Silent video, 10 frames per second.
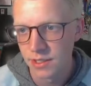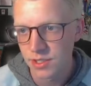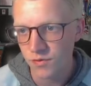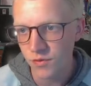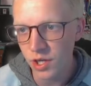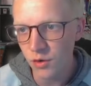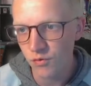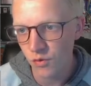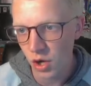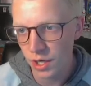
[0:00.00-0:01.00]
So if we go to
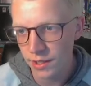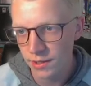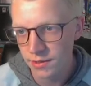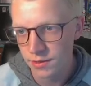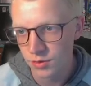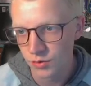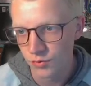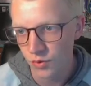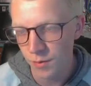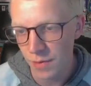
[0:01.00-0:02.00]
run
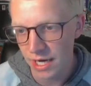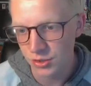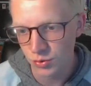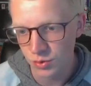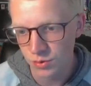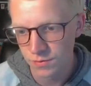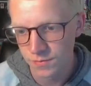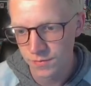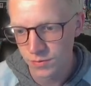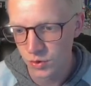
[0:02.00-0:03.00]
module,
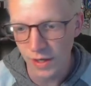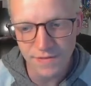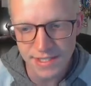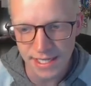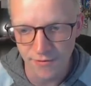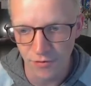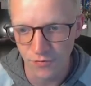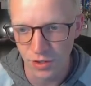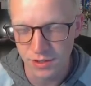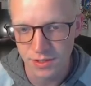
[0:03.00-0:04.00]
you have to save it
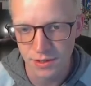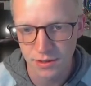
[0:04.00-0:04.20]
first.